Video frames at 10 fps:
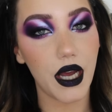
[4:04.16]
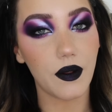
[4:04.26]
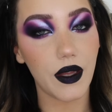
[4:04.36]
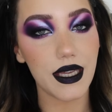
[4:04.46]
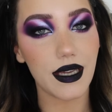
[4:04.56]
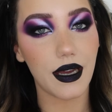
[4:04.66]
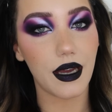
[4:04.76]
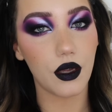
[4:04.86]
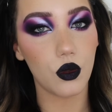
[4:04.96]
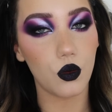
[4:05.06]
but I like
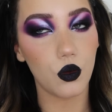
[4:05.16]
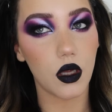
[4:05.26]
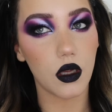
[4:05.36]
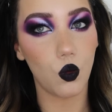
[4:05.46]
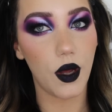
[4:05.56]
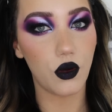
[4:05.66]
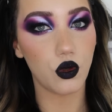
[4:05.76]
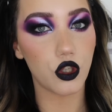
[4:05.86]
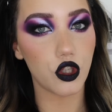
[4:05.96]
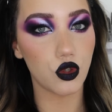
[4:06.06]
how
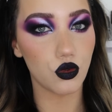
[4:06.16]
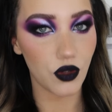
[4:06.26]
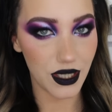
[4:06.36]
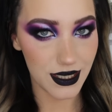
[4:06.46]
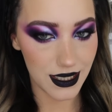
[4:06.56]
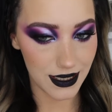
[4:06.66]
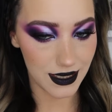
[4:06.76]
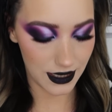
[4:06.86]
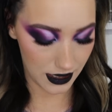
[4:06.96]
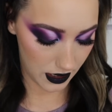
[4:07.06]
well curated
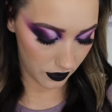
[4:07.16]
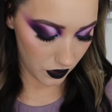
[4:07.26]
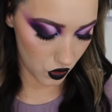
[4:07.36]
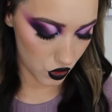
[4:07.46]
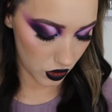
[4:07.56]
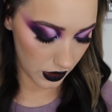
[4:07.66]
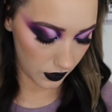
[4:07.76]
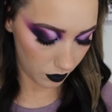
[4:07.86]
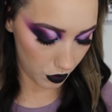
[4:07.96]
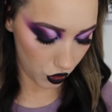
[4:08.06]
it is. Usually
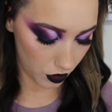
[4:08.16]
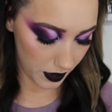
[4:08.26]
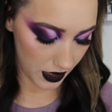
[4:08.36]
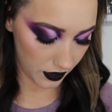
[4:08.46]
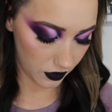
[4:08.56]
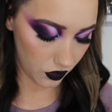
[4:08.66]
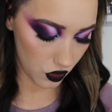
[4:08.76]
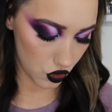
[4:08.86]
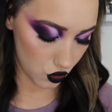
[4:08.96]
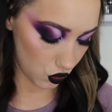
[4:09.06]
smaller palettes
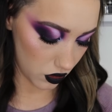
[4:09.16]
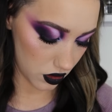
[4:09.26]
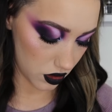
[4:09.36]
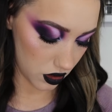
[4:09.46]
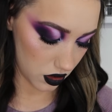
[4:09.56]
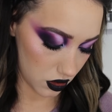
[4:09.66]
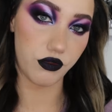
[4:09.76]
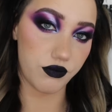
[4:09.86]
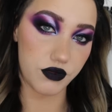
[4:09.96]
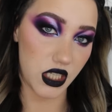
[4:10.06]
don't
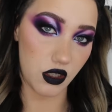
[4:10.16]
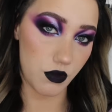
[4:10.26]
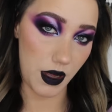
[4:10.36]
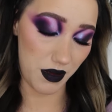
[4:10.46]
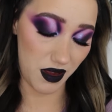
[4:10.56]
tickle my